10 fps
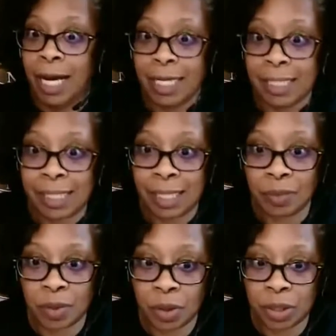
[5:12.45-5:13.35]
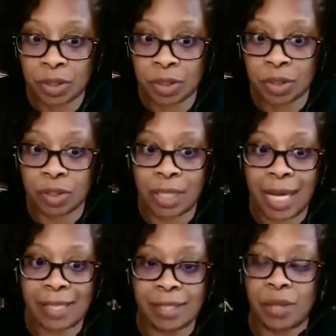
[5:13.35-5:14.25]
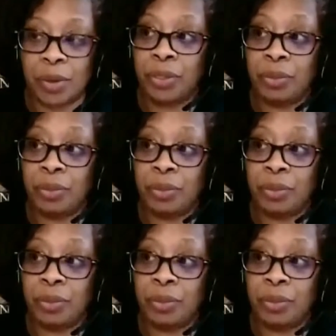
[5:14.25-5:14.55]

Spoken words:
I said we're going to test